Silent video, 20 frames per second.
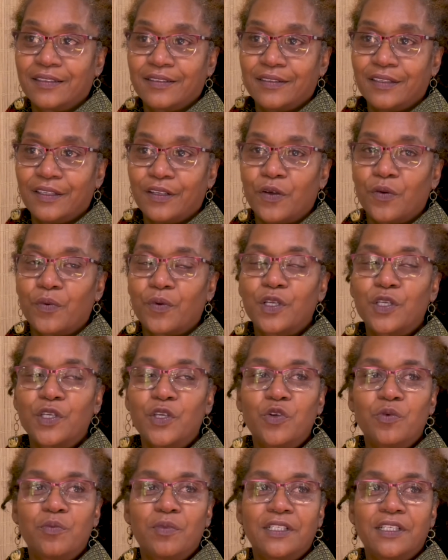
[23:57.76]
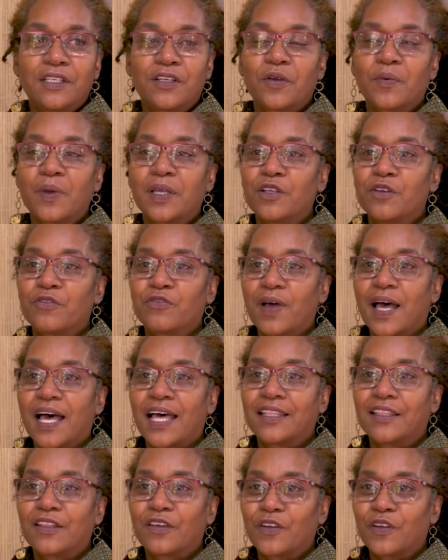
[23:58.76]
We're human. When your
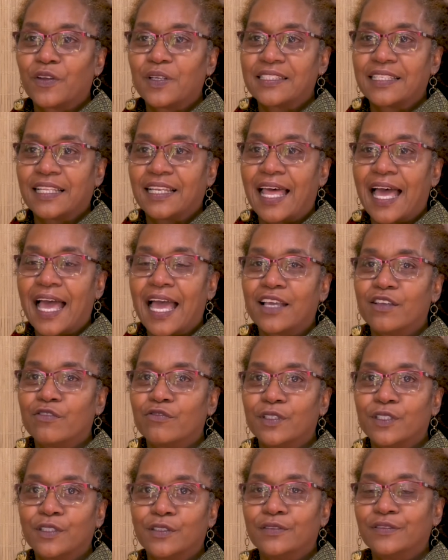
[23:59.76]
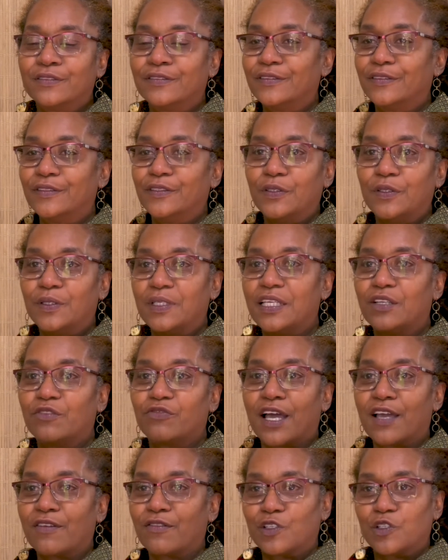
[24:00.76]
father is alive and you need
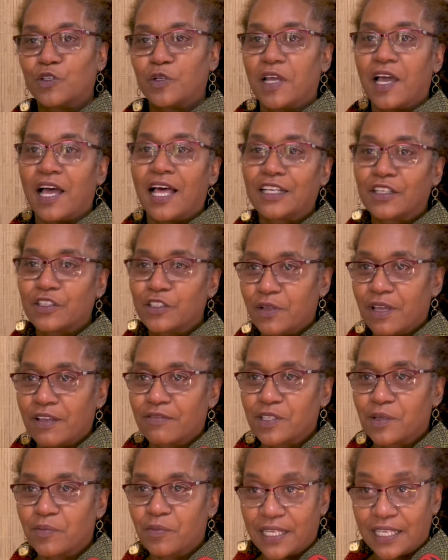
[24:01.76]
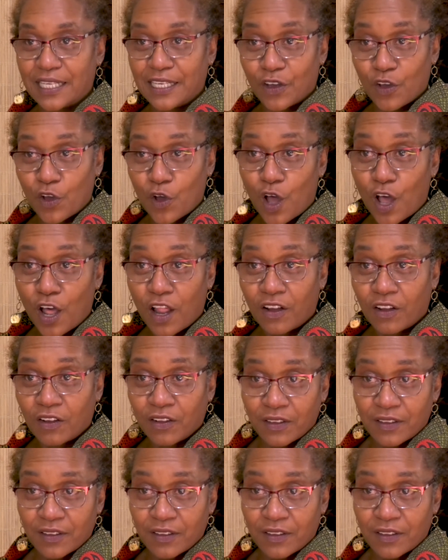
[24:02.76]
$500, you have somebody to call,